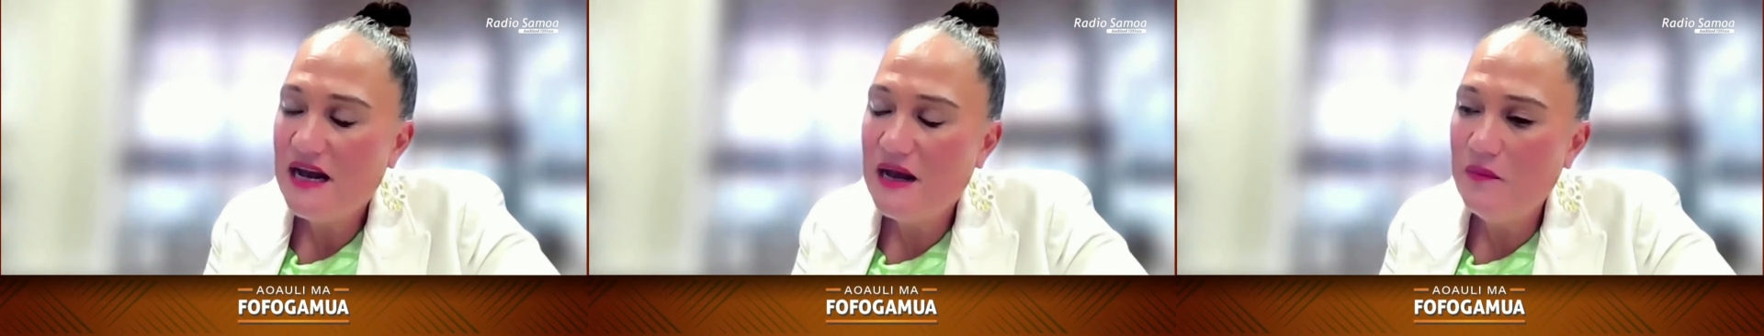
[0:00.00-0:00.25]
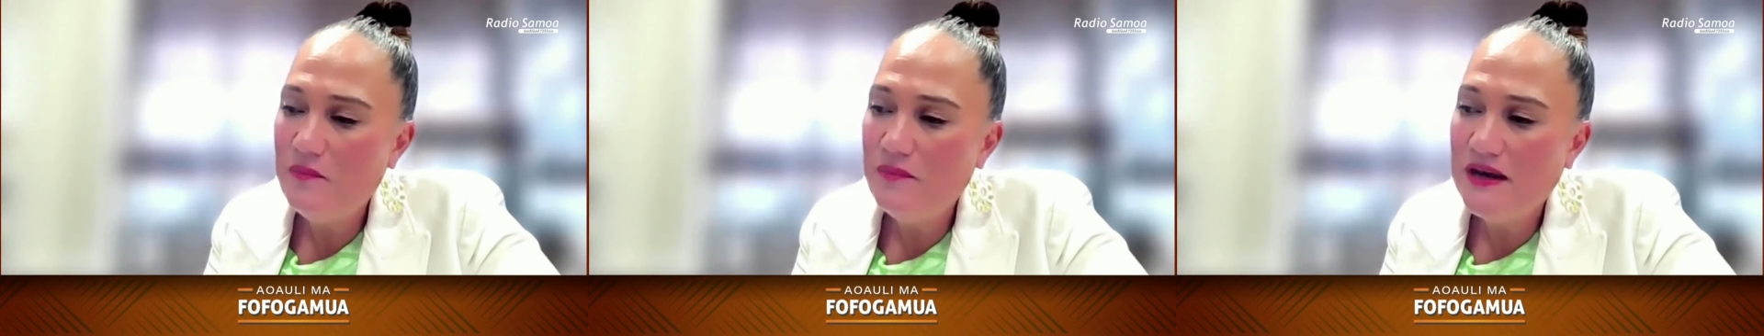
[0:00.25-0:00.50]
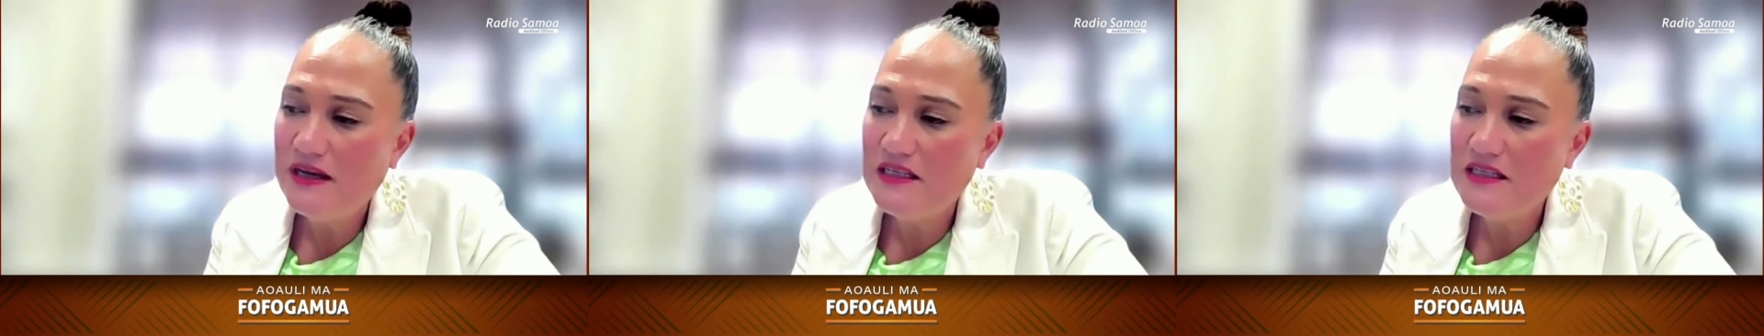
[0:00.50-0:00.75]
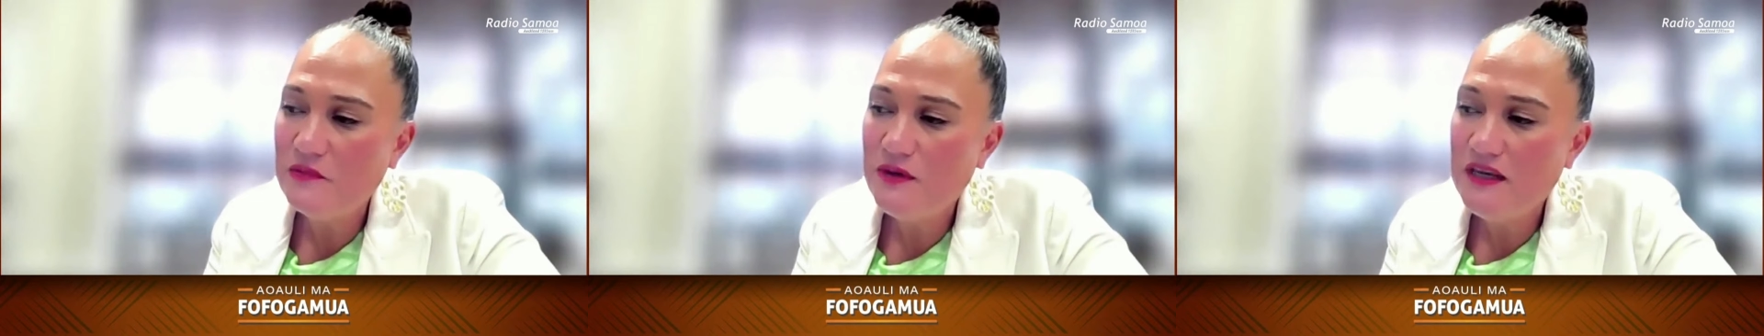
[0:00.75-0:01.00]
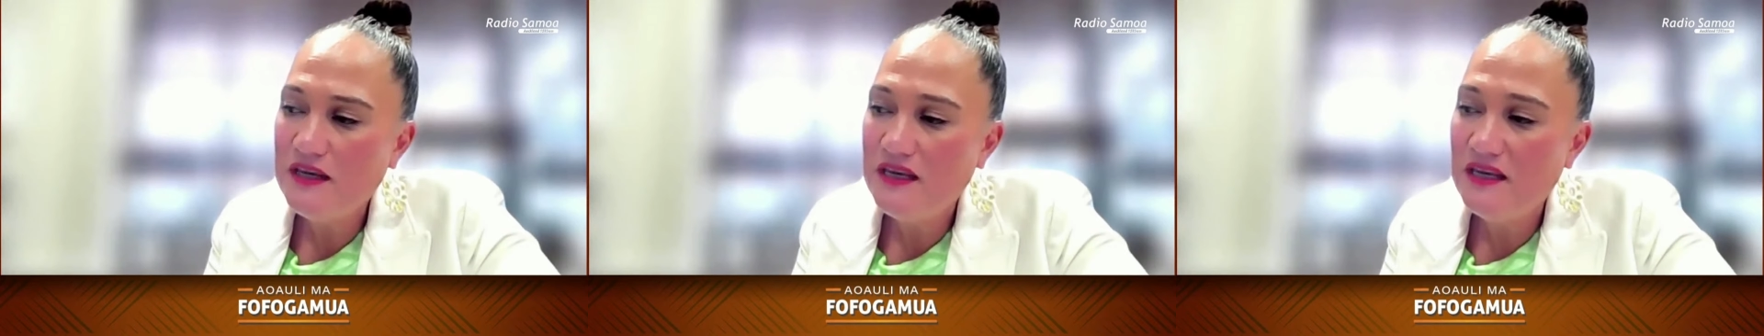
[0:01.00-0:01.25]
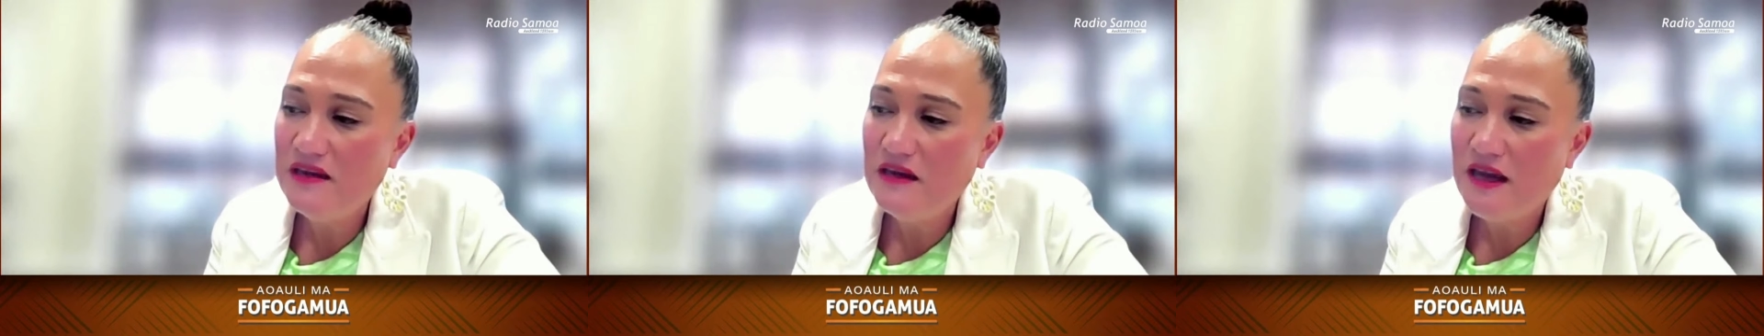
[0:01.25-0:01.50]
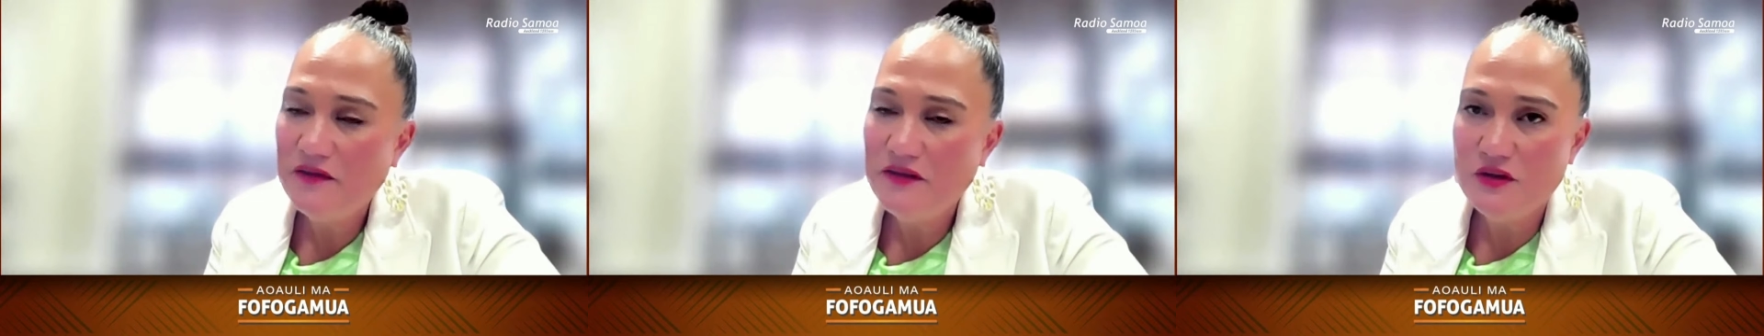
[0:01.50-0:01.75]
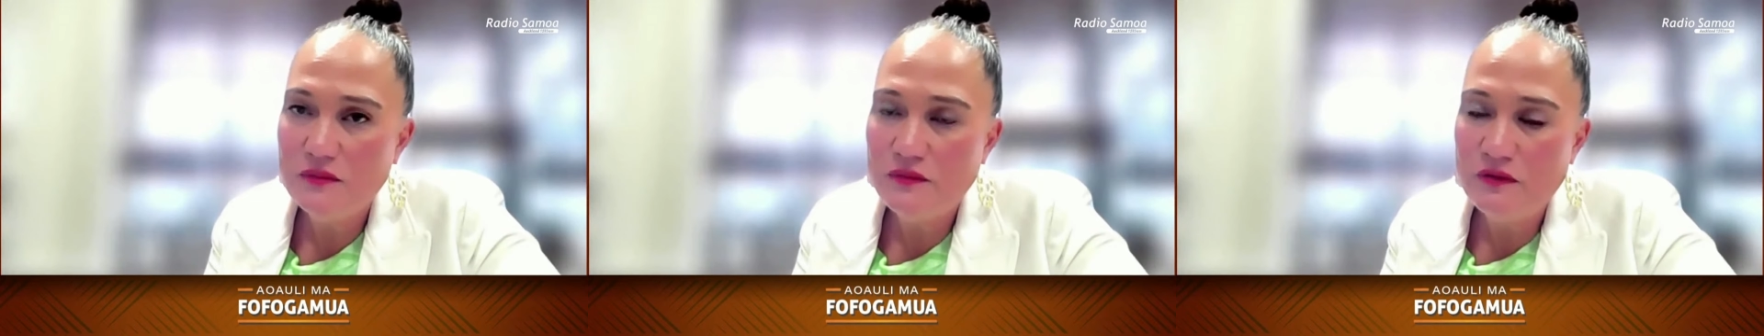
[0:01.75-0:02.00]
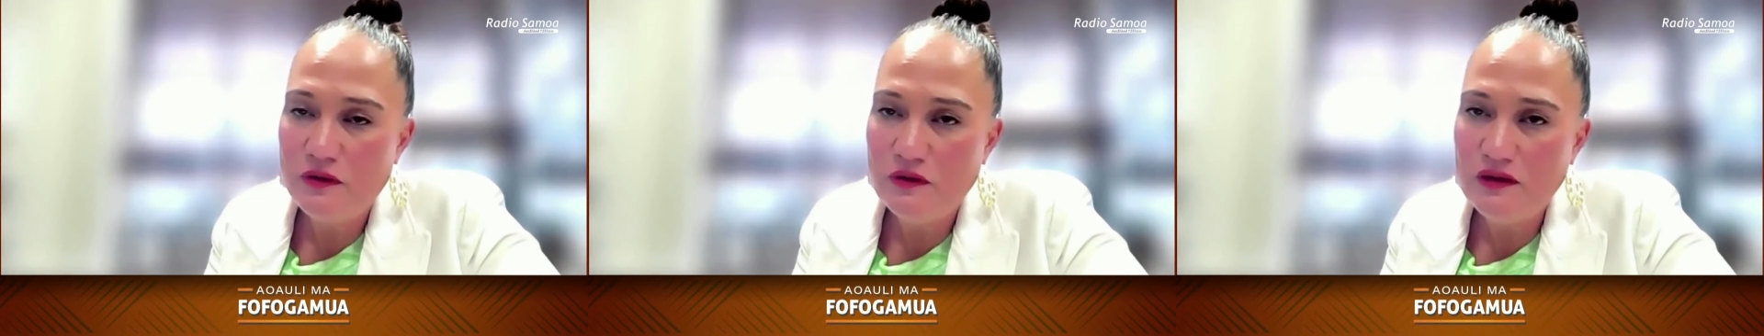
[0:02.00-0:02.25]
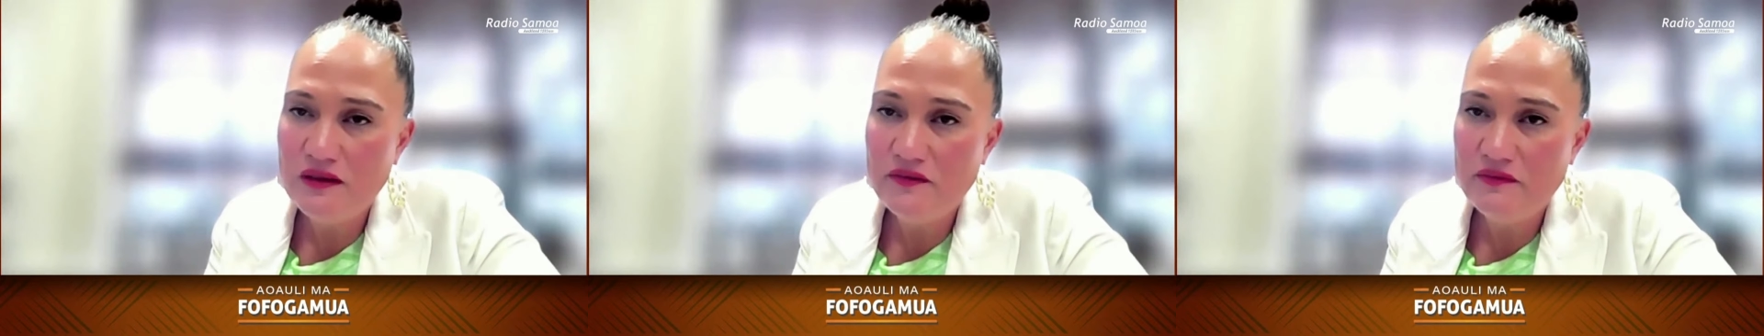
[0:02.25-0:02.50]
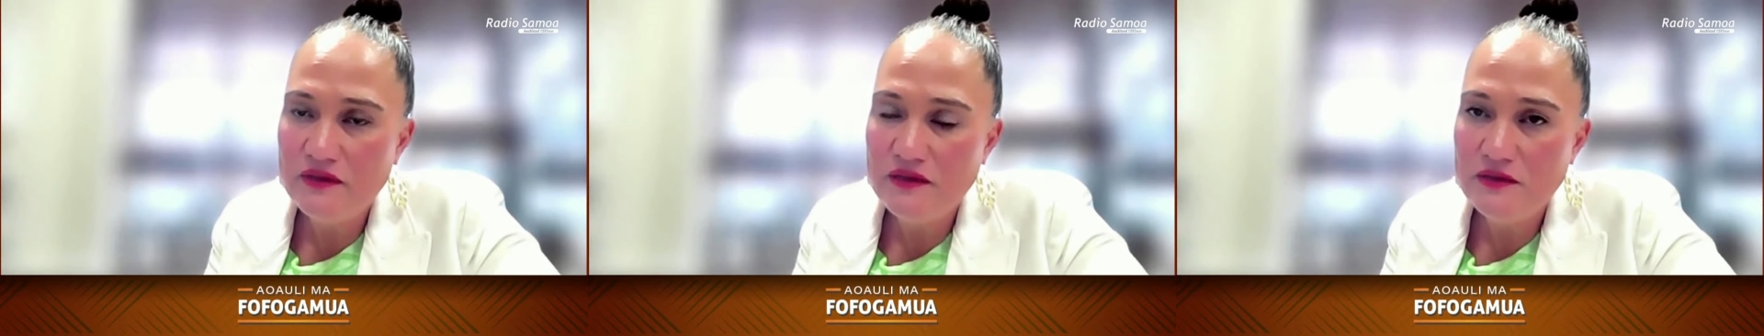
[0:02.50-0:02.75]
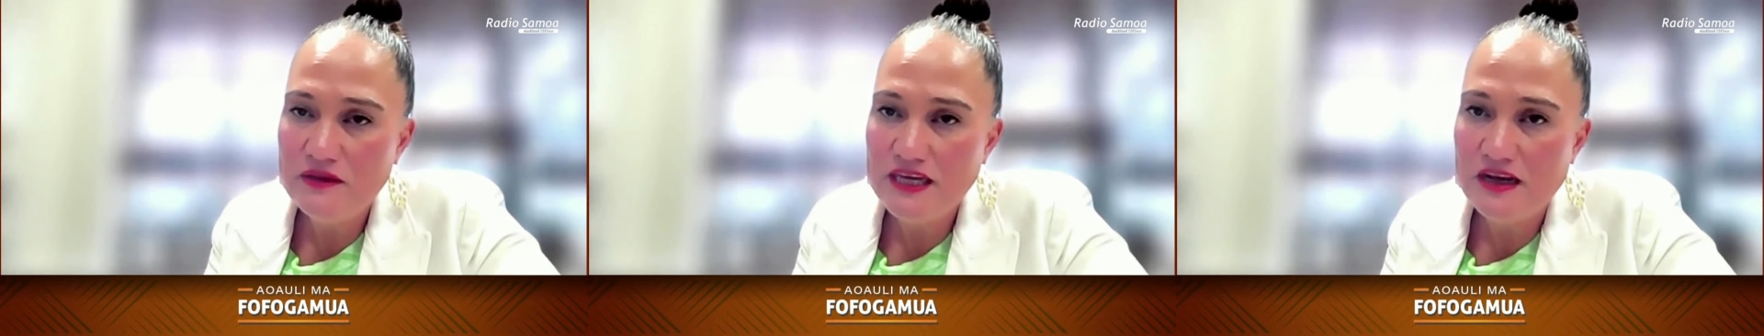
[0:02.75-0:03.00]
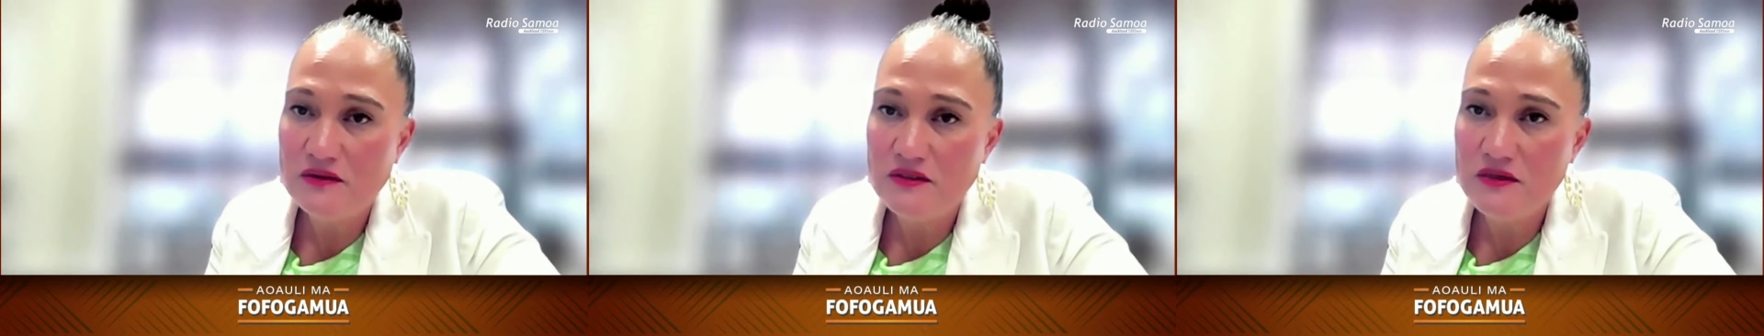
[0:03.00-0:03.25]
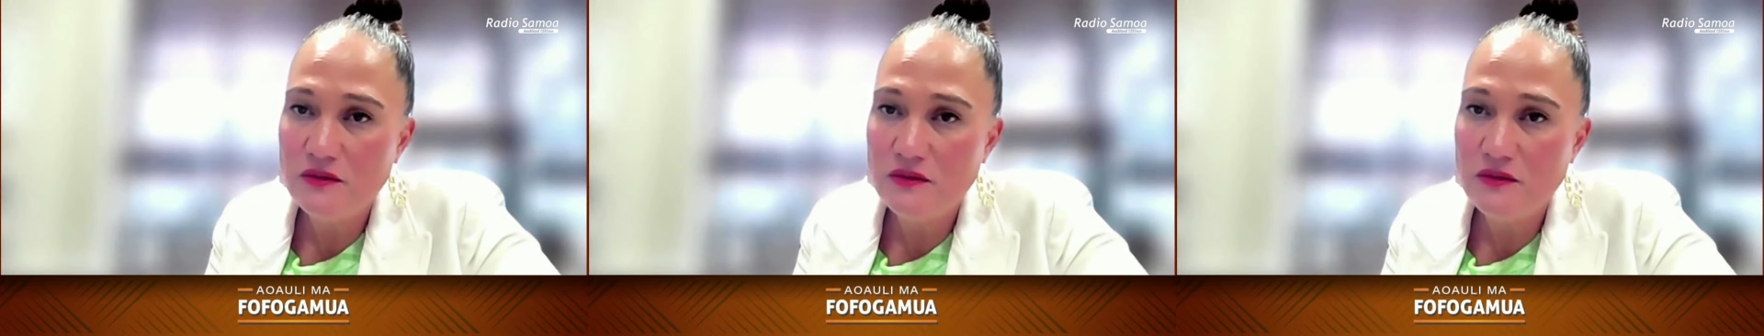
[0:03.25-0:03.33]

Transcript: Um, but we have a job of holding the government to account.